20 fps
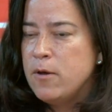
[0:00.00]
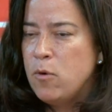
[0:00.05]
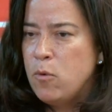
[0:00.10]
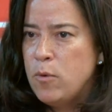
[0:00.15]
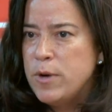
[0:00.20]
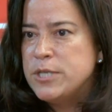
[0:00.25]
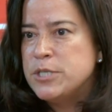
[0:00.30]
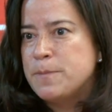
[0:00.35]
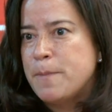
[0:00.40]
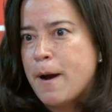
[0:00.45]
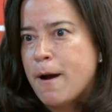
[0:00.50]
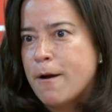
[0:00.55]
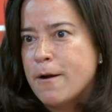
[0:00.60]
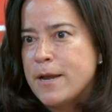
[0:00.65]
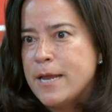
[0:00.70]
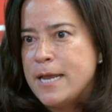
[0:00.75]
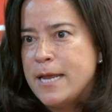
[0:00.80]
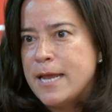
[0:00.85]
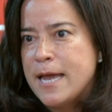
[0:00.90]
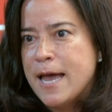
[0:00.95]
Which
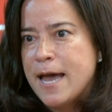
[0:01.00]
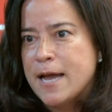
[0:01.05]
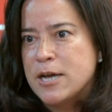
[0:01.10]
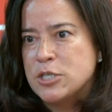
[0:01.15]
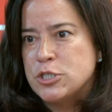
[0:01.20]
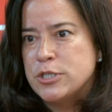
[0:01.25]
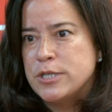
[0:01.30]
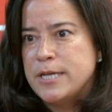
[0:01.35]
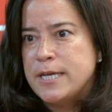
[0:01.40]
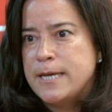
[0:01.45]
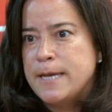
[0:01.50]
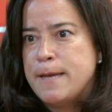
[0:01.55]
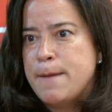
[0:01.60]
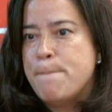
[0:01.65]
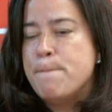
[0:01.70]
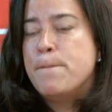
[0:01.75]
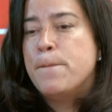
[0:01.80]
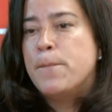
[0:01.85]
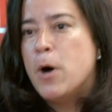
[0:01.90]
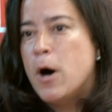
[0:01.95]
party actually
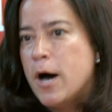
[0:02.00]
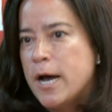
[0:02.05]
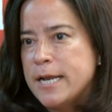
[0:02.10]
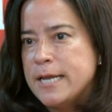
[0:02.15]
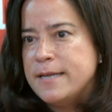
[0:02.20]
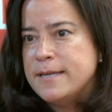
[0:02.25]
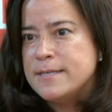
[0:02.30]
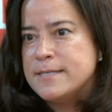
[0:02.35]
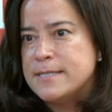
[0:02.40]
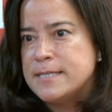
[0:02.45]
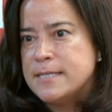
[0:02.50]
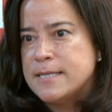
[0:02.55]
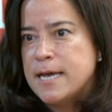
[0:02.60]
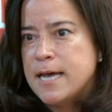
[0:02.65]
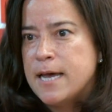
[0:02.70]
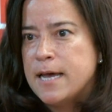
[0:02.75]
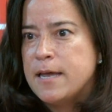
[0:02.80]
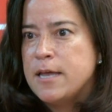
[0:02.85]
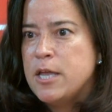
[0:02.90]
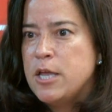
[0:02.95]
embodies
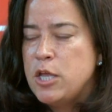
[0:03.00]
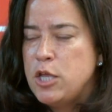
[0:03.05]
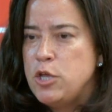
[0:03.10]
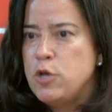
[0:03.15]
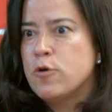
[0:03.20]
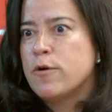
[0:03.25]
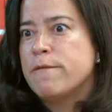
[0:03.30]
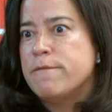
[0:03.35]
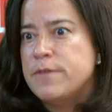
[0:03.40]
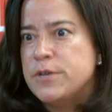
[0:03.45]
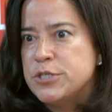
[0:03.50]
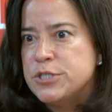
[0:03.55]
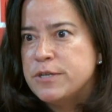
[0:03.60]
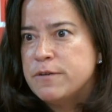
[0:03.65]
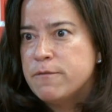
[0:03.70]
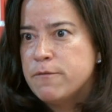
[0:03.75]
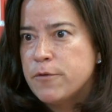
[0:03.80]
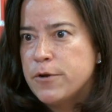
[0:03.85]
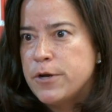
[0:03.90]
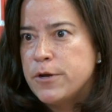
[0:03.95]
your
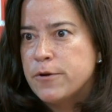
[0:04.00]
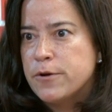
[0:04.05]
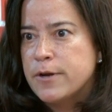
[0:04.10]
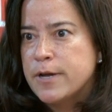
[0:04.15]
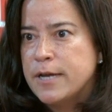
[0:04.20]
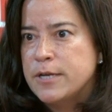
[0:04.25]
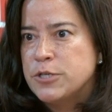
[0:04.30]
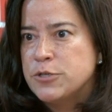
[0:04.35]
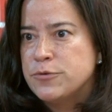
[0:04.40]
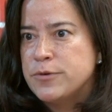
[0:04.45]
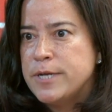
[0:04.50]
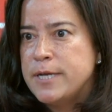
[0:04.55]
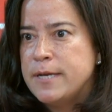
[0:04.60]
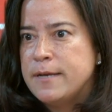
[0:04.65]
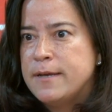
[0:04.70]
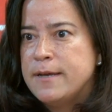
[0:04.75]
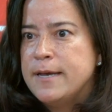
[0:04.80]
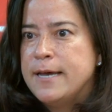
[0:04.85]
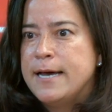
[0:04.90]
vision for your country,